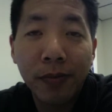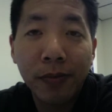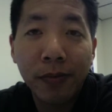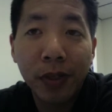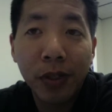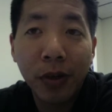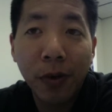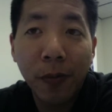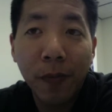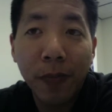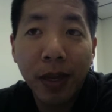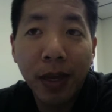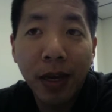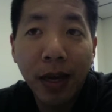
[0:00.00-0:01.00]
So
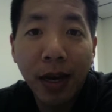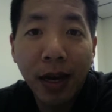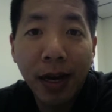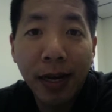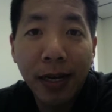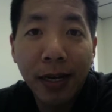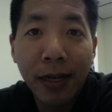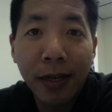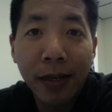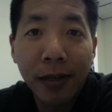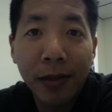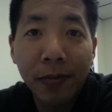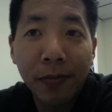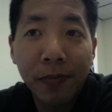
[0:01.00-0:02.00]

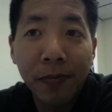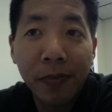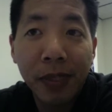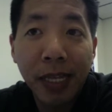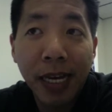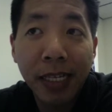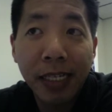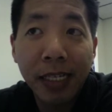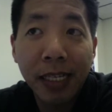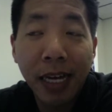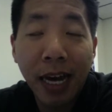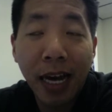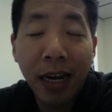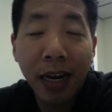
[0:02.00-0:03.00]
um, that's
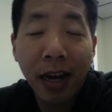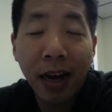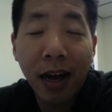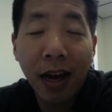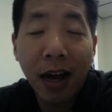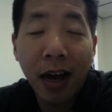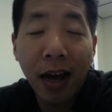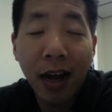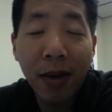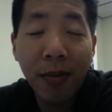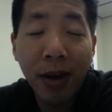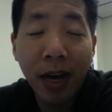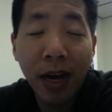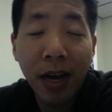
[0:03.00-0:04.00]
that. I'm
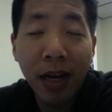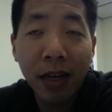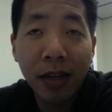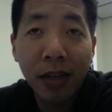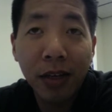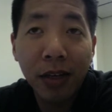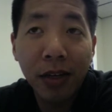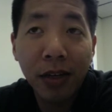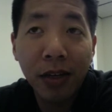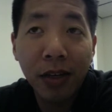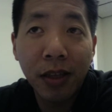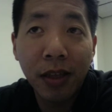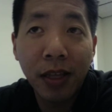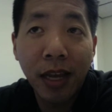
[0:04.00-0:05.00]
at
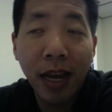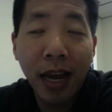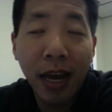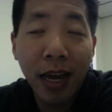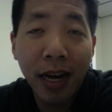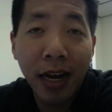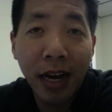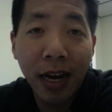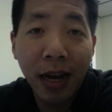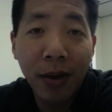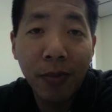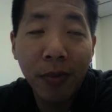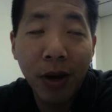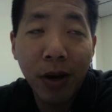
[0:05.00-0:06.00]
the
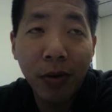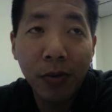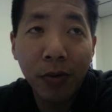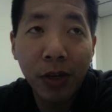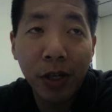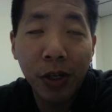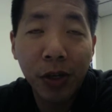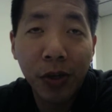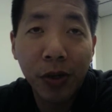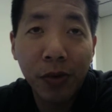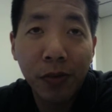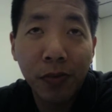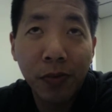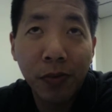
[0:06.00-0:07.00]
Anaheim Regional.
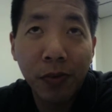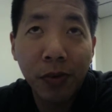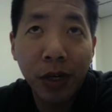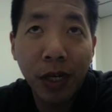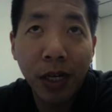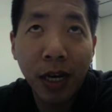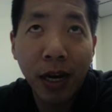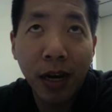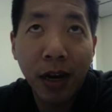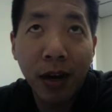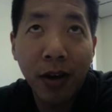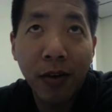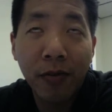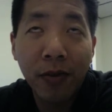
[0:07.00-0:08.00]
We
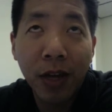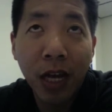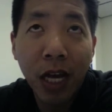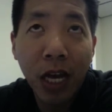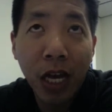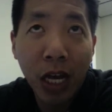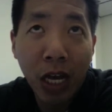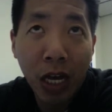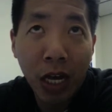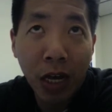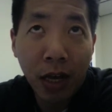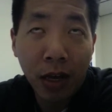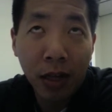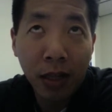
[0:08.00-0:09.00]
have.
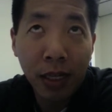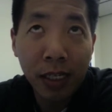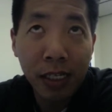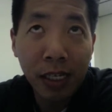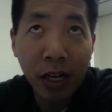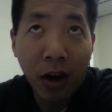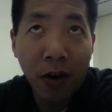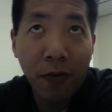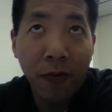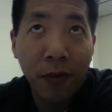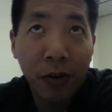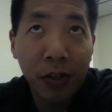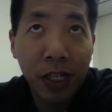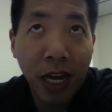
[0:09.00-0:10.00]
Let's see. Our
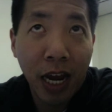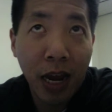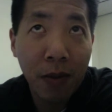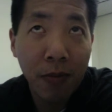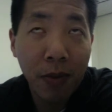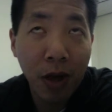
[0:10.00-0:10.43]
first game